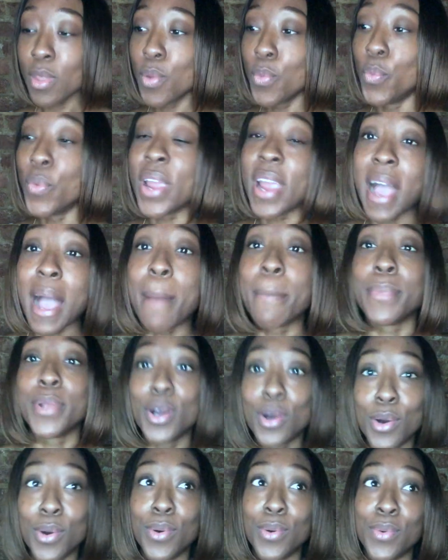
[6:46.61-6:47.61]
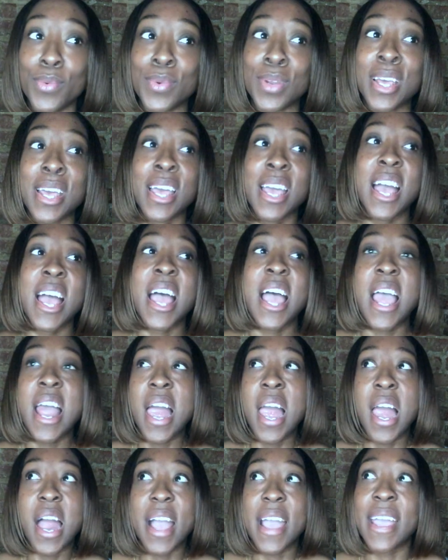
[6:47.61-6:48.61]
where I'm known.
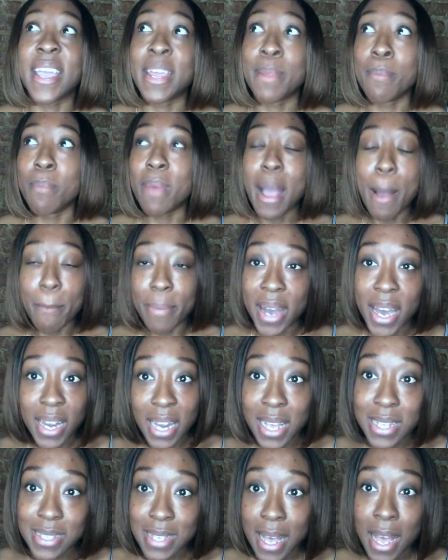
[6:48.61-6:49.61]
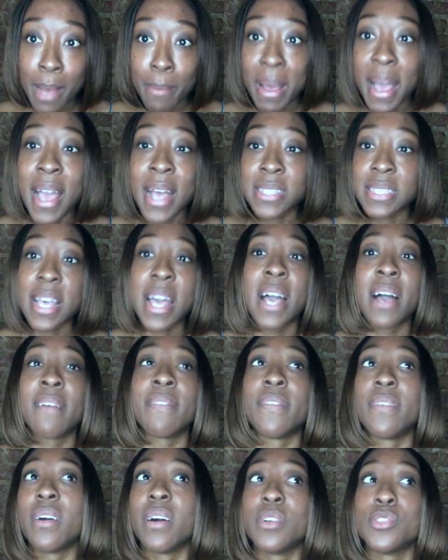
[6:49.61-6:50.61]
And by that time, I had to have
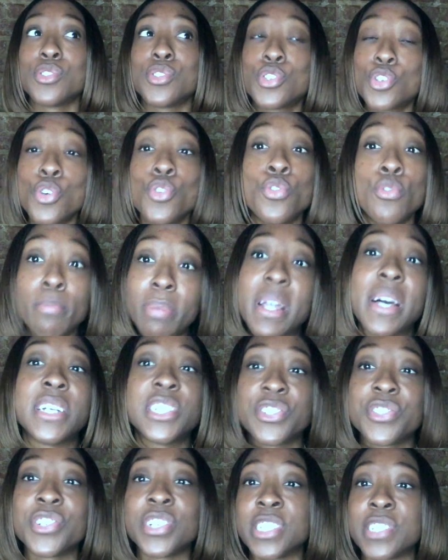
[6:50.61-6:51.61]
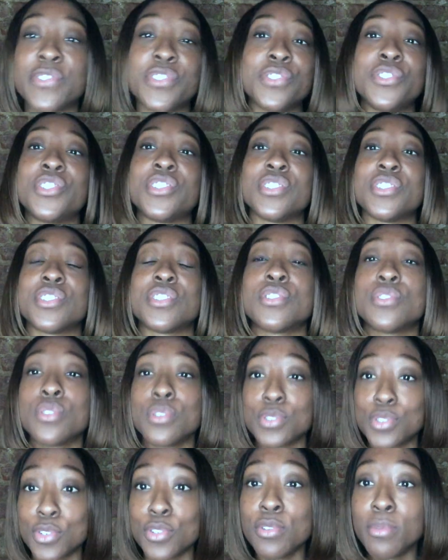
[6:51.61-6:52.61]
2 blood transfusions.
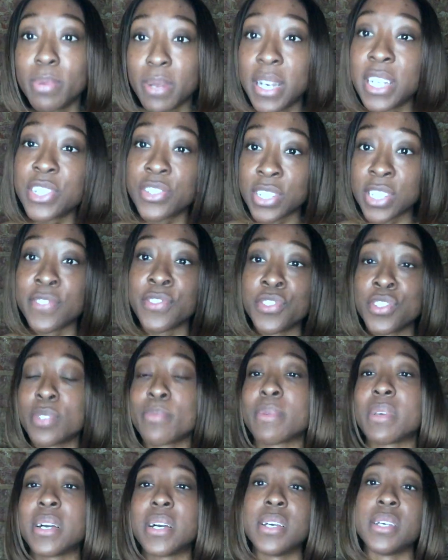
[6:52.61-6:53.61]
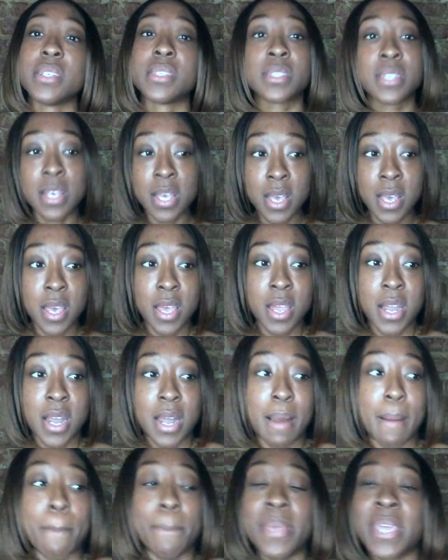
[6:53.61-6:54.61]
2 blood transfusions because
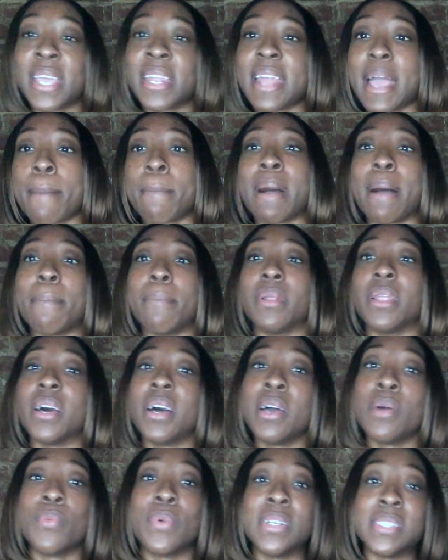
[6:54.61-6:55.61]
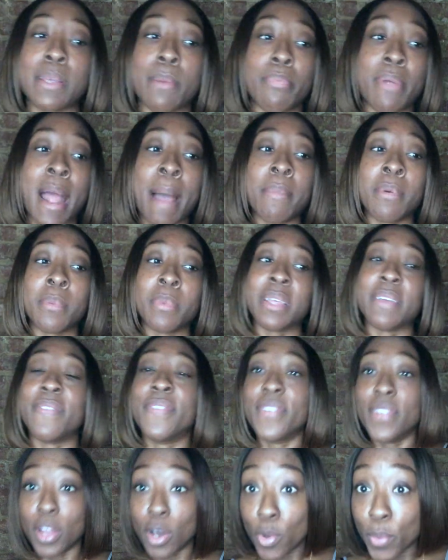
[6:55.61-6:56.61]
being that my blood wasn't properly
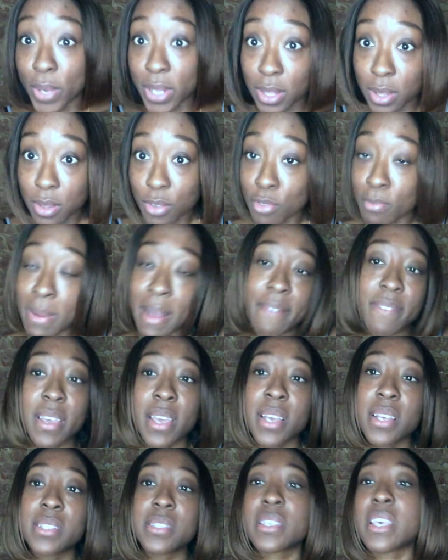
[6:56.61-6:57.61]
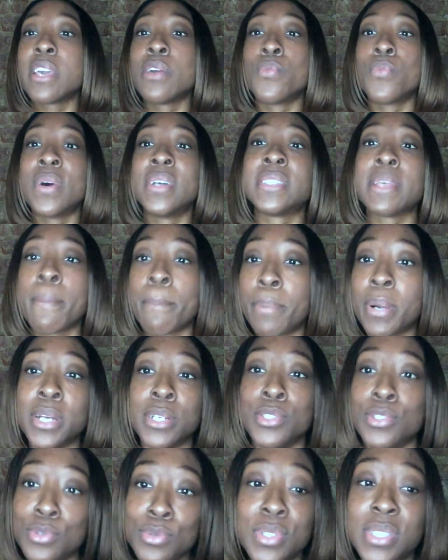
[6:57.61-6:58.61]
flowing through my veins, it wasn't
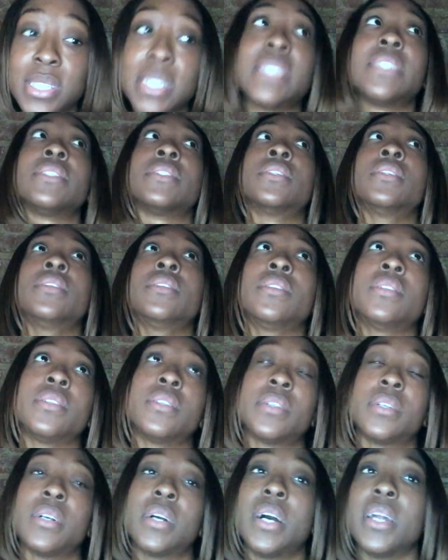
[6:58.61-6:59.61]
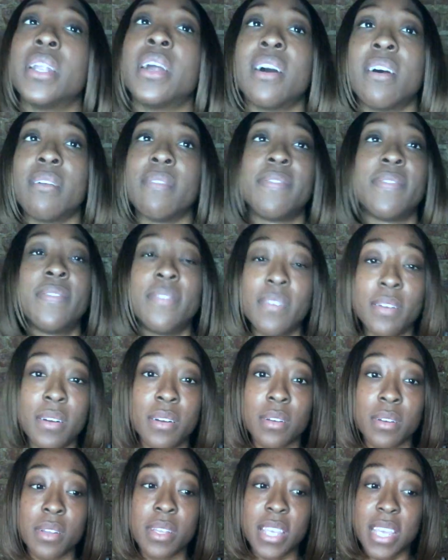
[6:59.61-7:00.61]
producing enough
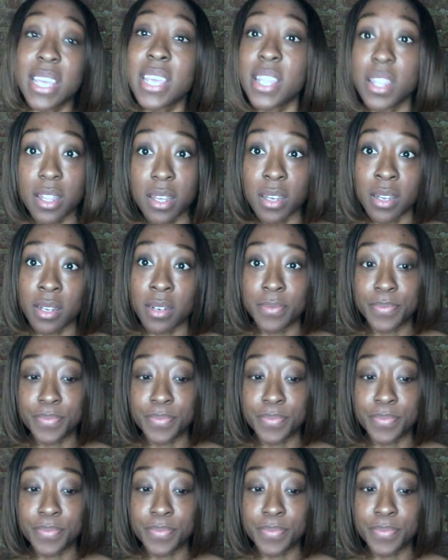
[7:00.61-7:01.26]
either.